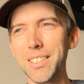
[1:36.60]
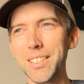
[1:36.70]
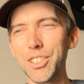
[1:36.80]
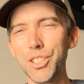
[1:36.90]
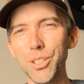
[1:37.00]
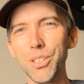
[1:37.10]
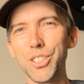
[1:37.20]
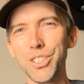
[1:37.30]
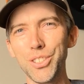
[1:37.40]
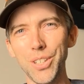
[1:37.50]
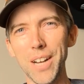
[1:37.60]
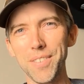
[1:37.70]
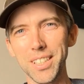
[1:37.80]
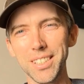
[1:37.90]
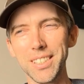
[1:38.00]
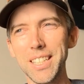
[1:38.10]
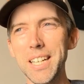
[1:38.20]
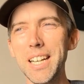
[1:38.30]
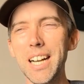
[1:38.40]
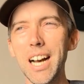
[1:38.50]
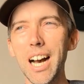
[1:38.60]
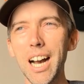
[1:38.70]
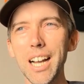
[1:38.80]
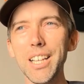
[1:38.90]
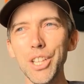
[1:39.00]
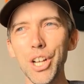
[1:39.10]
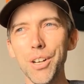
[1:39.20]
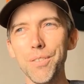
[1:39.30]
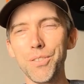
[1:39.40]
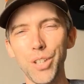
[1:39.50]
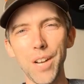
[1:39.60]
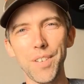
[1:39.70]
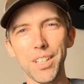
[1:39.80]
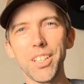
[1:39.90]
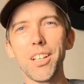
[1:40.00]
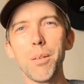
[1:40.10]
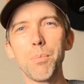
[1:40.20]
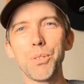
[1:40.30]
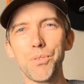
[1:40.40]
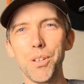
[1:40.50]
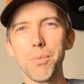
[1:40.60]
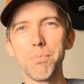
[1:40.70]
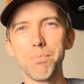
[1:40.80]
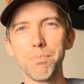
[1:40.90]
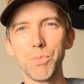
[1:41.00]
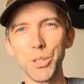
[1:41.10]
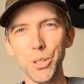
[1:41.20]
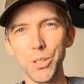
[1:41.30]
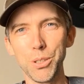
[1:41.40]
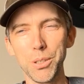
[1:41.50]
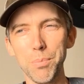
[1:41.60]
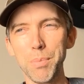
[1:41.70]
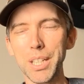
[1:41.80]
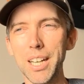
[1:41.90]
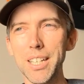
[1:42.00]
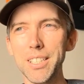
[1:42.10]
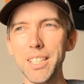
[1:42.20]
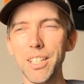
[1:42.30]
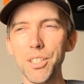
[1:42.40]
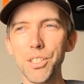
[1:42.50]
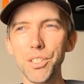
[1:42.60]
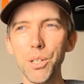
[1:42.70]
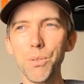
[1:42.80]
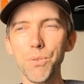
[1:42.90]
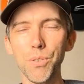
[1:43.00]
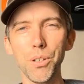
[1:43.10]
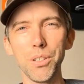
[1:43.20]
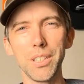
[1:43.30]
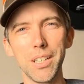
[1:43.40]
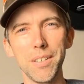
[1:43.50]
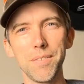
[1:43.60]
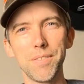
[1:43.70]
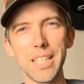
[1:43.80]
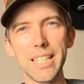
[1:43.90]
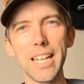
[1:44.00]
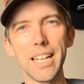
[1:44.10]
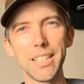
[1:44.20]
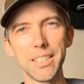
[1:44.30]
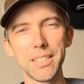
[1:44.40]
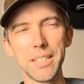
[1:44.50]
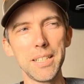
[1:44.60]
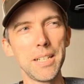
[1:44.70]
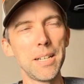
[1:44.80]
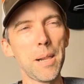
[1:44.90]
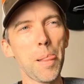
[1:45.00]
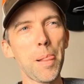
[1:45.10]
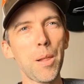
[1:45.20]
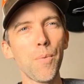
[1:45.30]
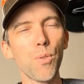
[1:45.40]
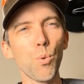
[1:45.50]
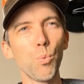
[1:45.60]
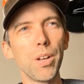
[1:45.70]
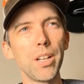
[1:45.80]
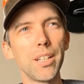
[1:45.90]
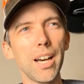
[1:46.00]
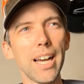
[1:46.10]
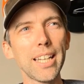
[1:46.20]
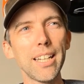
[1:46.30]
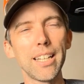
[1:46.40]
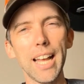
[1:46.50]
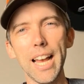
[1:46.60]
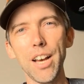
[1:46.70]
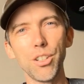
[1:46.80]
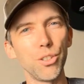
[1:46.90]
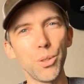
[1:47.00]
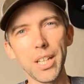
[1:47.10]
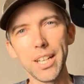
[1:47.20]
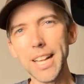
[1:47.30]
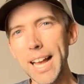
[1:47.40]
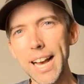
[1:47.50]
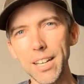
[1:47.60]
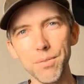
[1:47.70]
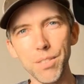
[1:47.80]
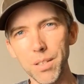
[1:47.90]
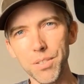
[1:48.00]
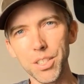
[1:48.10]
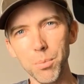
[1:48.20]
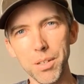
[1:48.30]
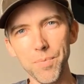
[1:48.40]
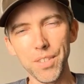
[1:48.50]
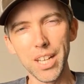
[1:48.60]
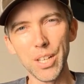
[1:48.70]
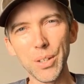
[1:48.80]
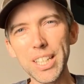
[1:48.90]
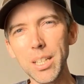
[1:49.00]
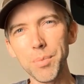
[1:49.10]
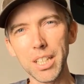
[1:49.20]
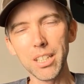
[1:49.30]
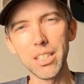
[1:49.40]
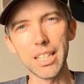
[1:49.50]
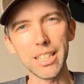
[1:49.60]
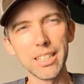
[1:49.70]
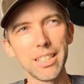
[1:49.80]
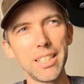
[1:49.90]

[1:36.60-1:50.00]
search traffic. I love traffic that comes from search because it is so full of intent. When I get an ad or you get an ad in front of someone and you get them to click,